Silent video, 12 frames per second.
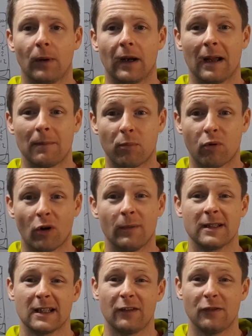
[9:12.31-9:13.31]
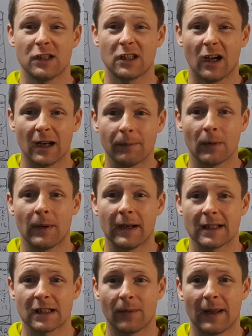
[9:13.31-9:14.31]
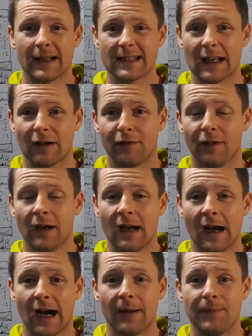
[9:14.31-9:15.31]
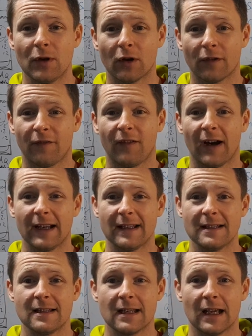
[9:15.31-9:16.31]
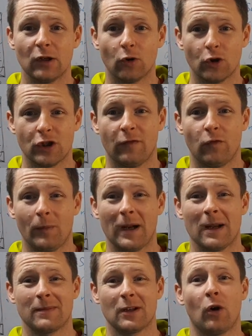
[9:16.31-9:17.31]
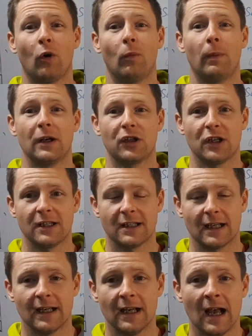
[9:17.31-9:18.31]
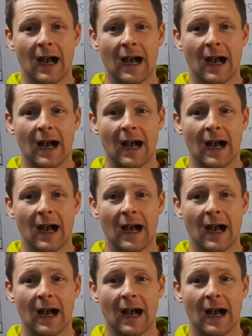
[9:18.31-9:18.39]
But I promise that if you start implementing some of that stuff, you're going to find your shift work becomes a whole bunch easier.